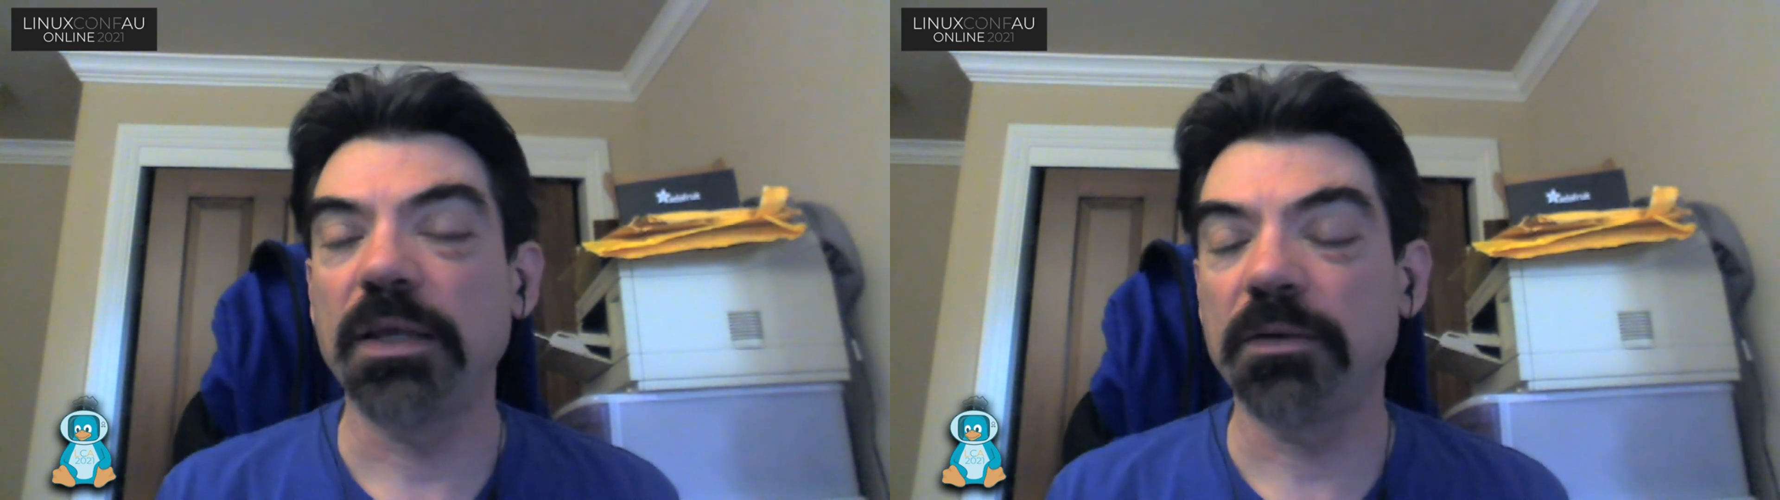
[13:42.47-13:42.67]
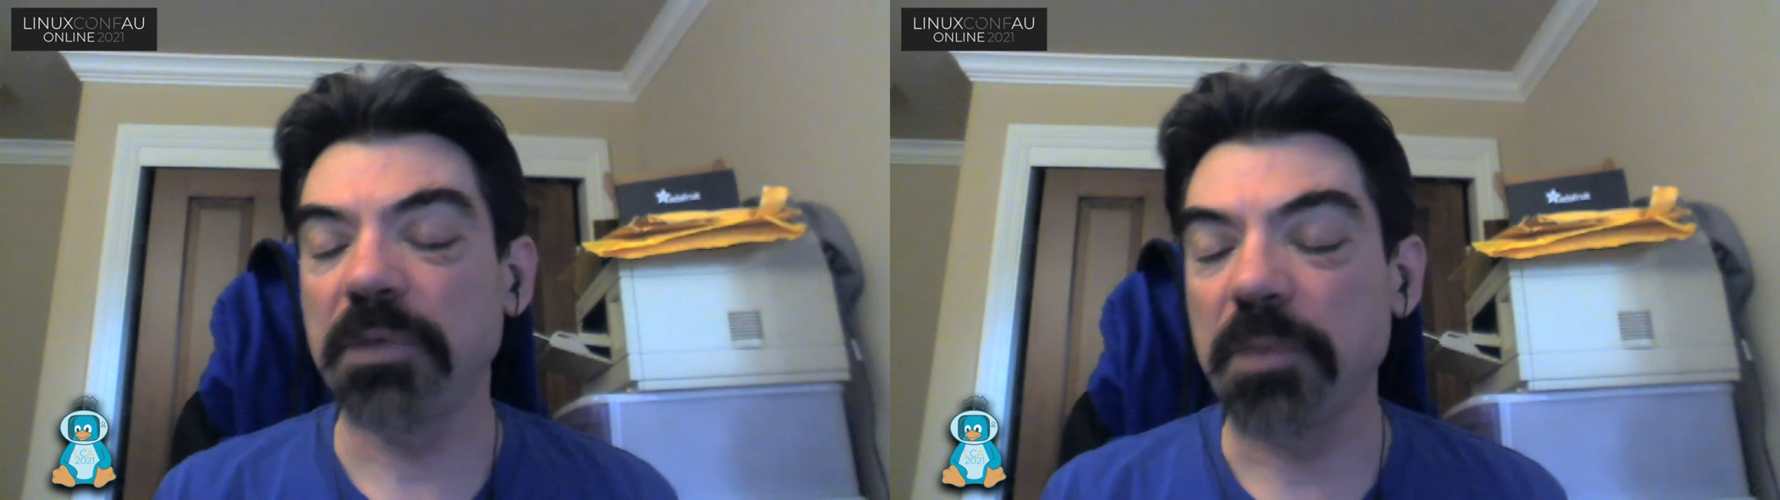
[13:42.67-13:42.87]

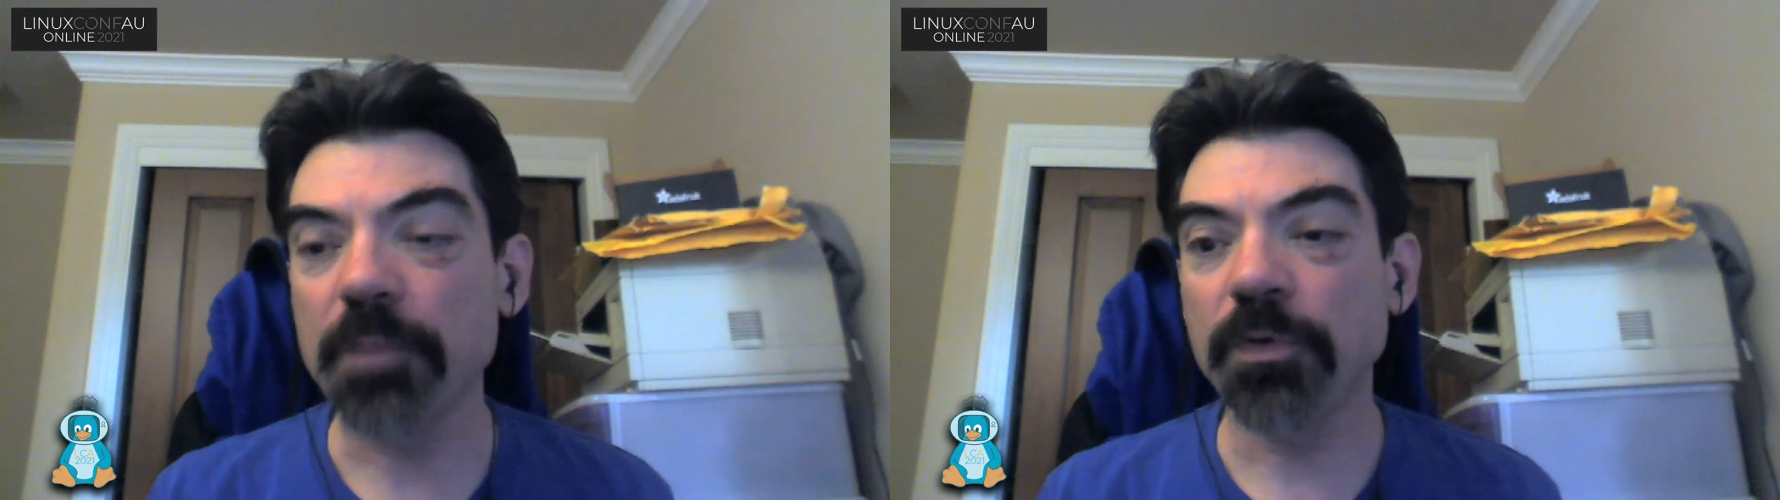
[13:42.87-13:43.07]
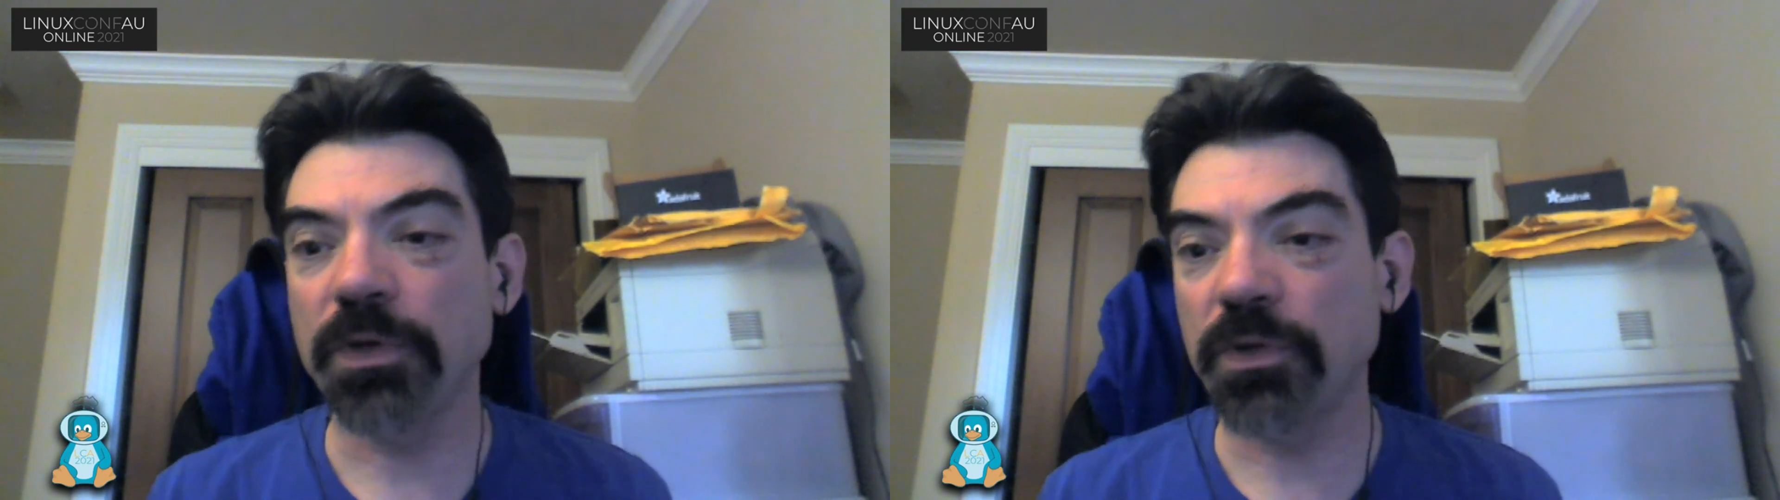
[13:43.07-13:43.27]

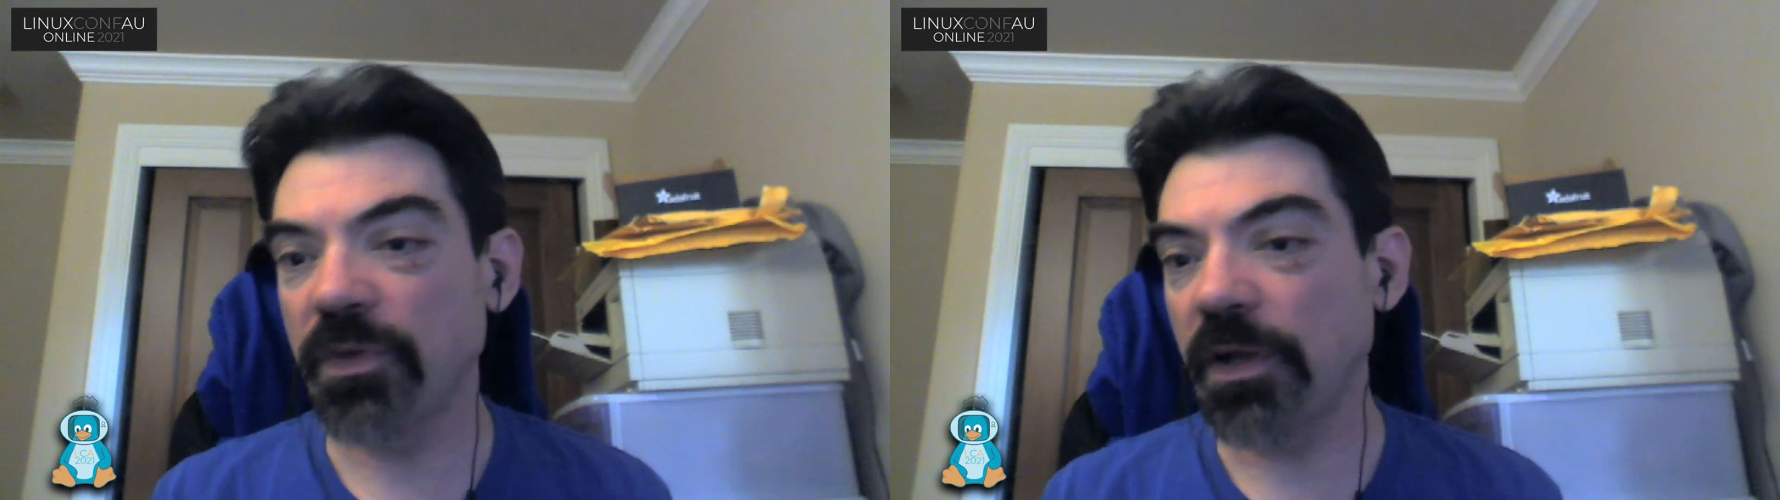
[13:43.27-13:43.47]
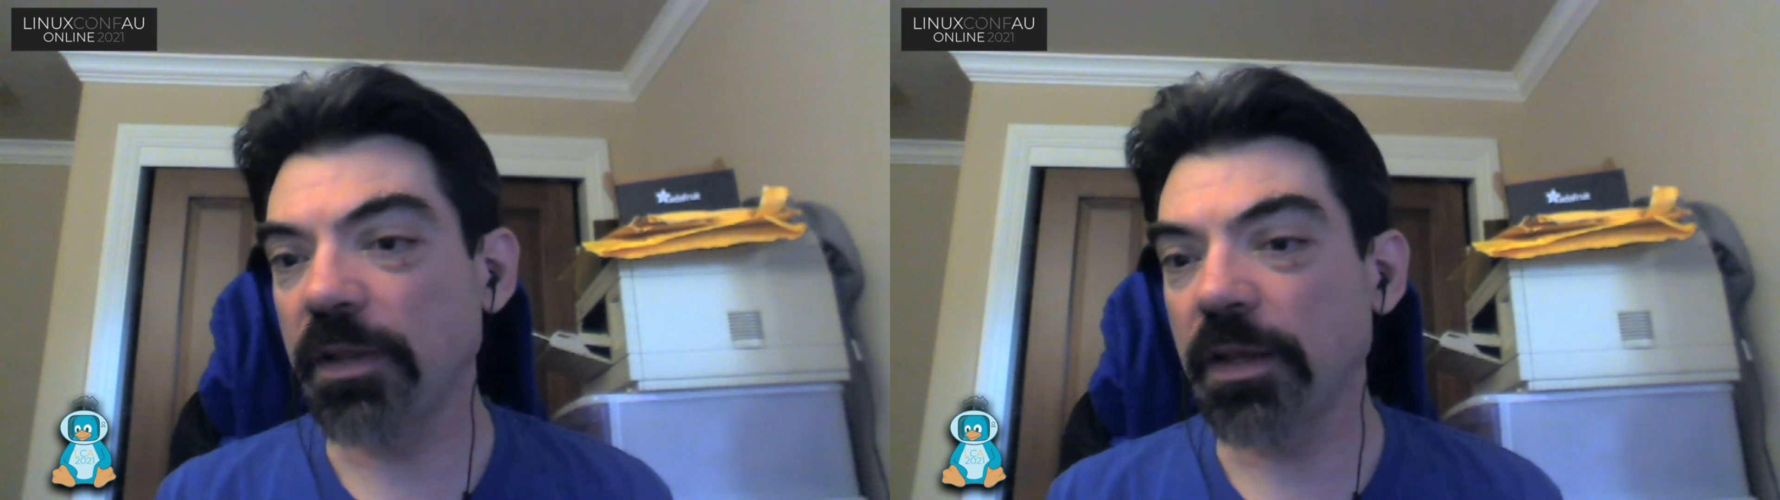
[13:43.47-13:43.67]
remember what you
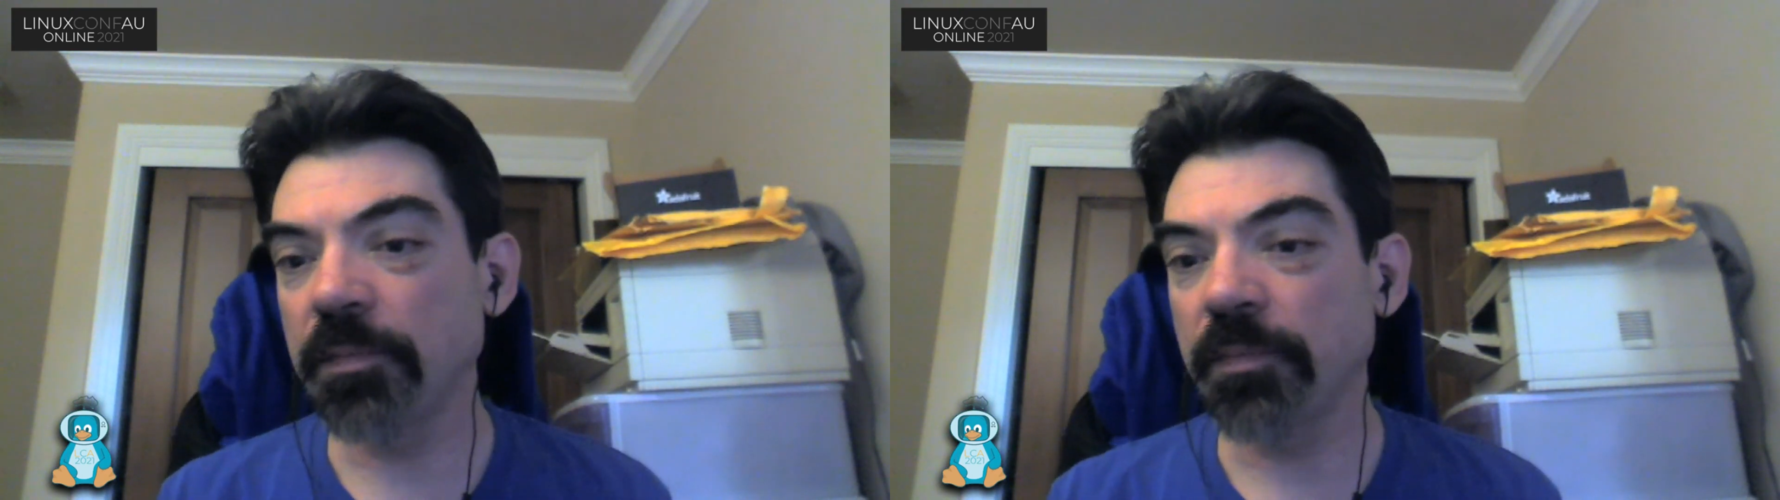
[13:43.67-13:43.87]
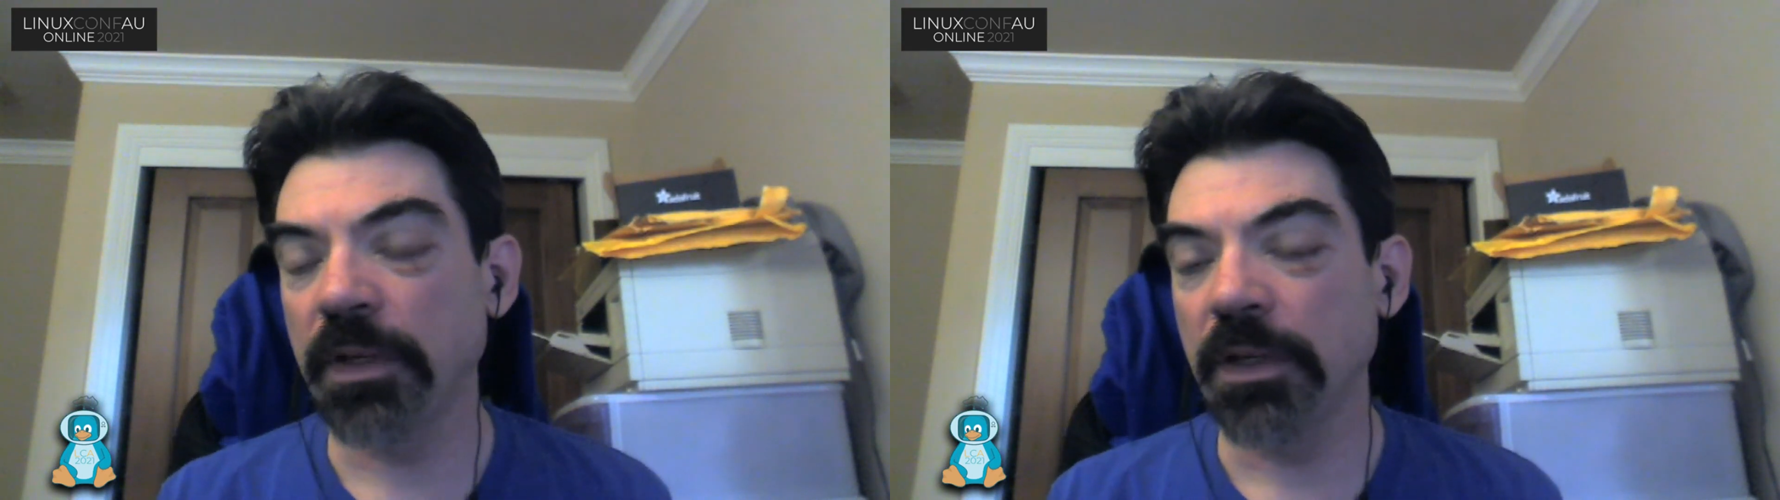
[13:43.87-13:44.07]
tell them.